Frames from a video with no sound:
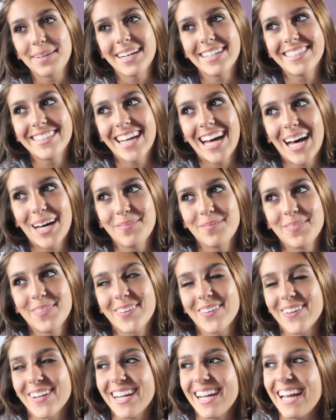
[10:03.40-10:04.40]
my top
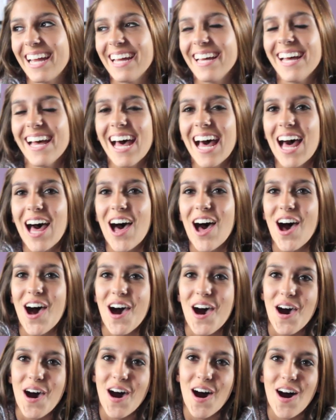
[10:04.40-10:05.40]
three.
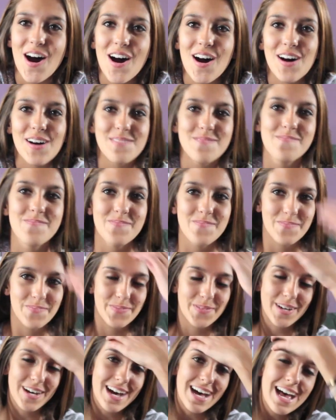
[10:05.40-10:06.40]
Um,
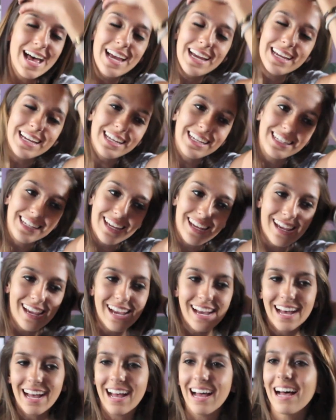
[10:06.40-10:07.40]
but
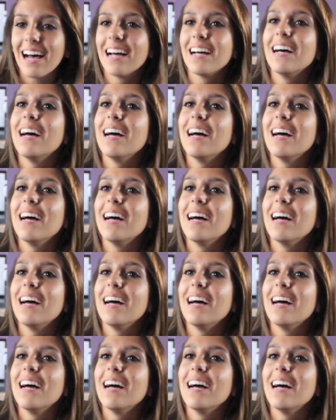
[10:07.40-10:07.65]
yeah,